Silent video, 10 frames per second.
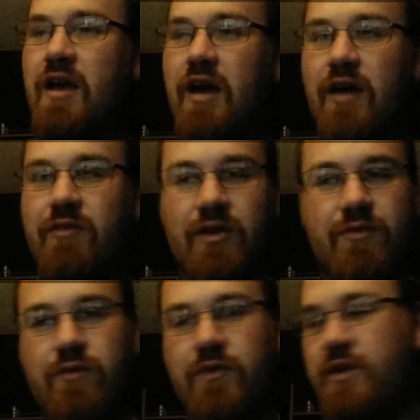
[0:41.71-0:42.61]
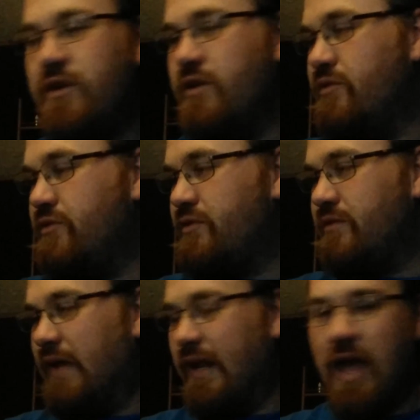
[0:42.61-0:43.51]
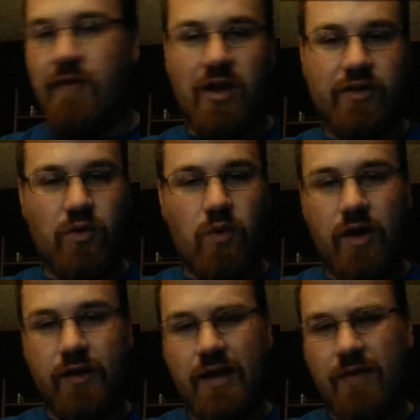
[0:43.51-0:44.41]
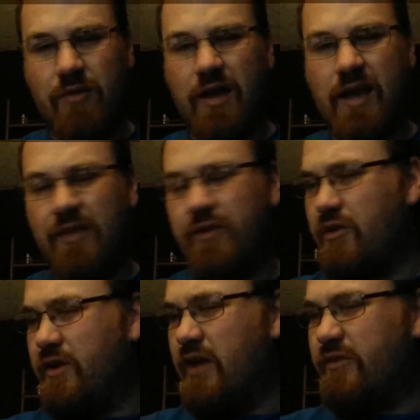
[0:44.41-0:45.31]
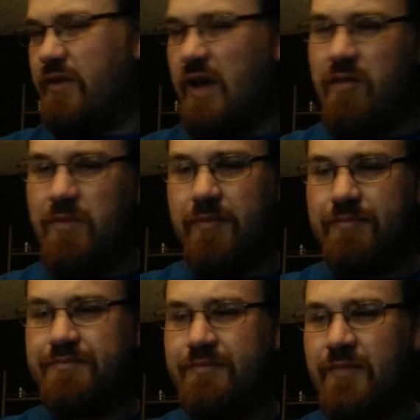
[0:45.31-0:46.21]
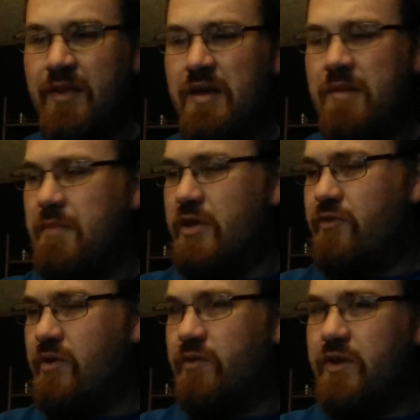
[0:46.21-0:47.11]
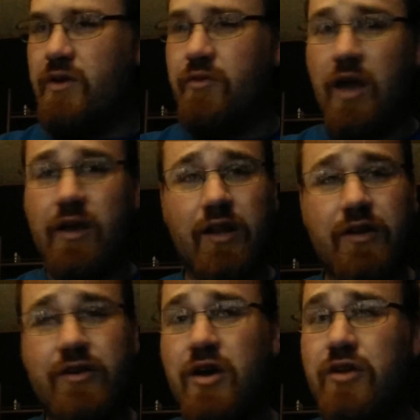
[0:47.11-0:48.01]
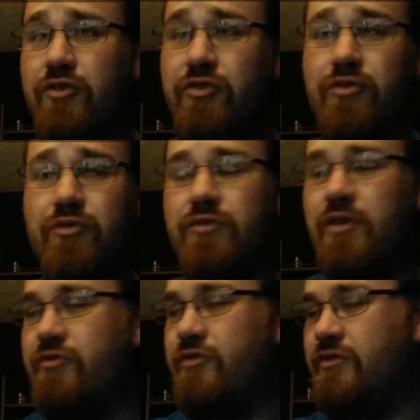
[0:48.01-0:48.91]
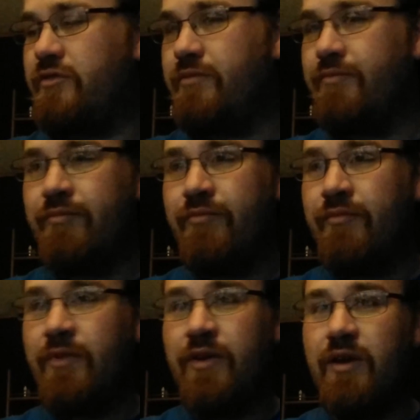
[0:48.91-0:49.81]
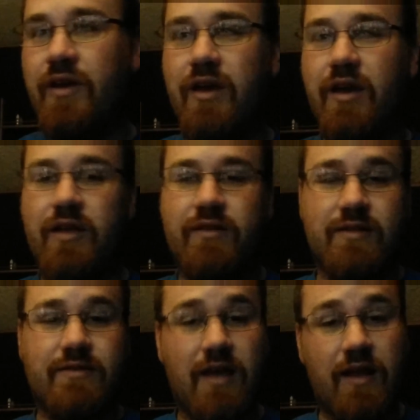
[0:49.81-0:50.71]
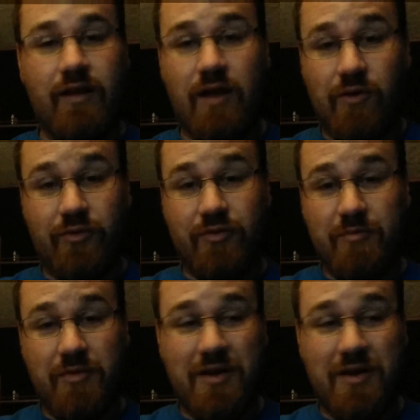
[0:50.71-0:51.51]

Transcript: I've done a few videos and haven't liked the quality, haven't liked how they turned out, so I've kind of been messing around with the videos. I got a ton of juice that it's insanely awesome.